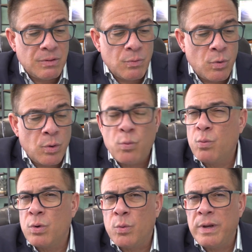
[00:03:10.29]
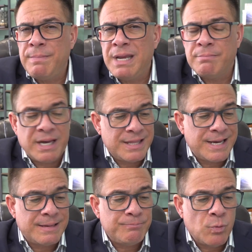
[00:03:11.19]
What do, what do we mean by
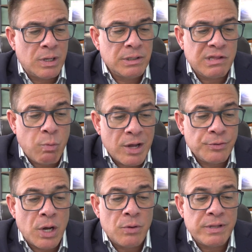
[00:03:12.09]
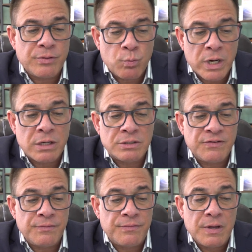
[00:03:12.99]
that? Well, it's well known that the rigors
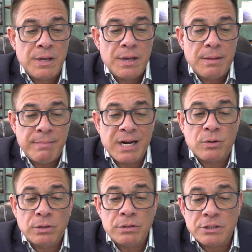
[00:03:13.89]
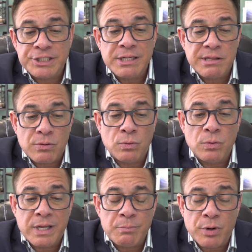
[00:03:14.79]
of medical and nursing
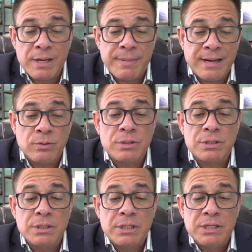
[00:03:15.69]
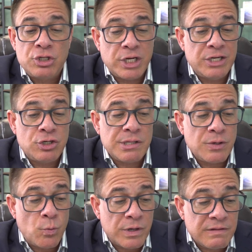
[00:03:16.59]
school can bring about changes
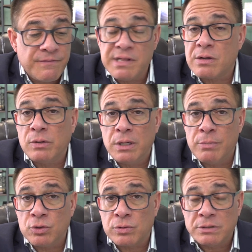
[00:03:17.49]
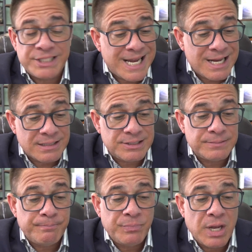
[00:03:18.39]
in one's physical and emotional status.
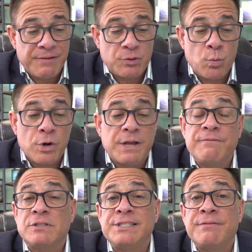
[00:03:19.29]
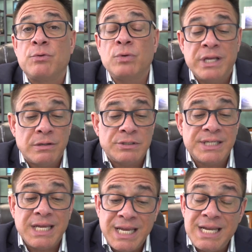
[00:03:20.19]
After working for several years
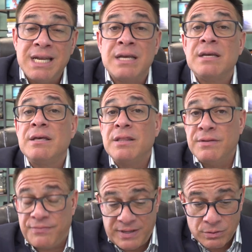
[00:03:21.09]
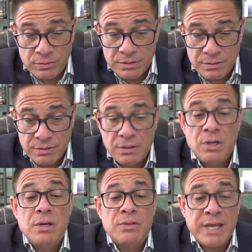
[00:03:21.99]
in the field,
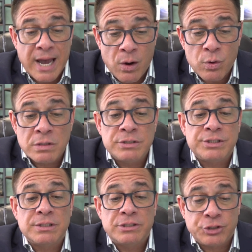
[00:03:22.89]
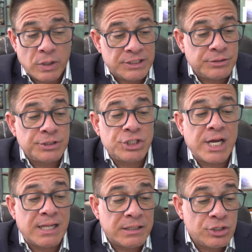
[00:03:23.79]
the hours, stressors,
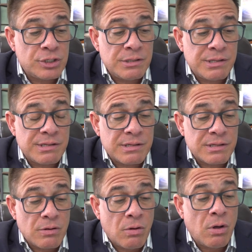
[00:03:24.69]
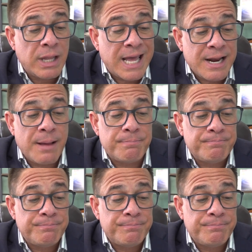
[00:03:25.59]
challenges all add up